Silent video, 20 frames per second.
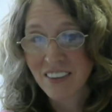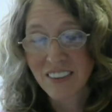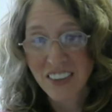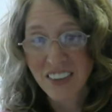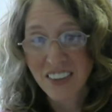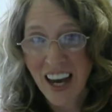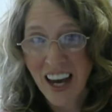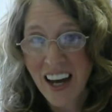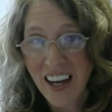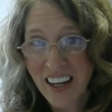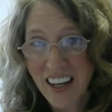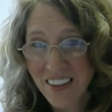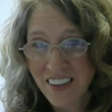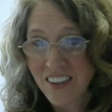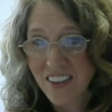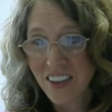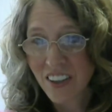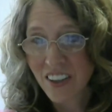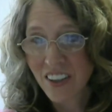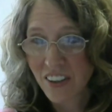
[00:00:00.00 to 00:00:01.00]
tied
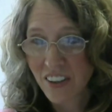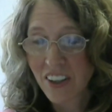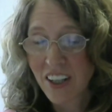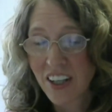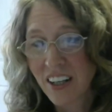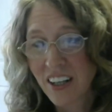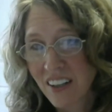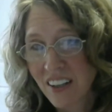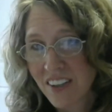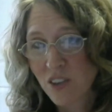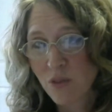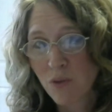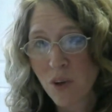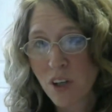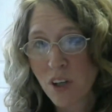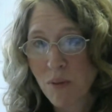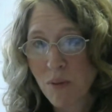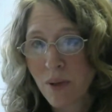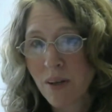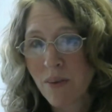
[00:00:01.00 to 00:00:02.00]
to your kids and
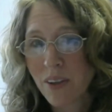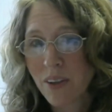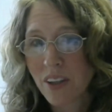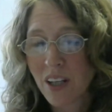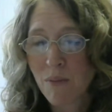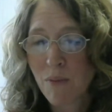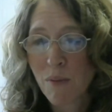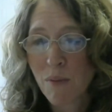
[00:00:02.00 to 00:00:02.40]
wanting to be with them.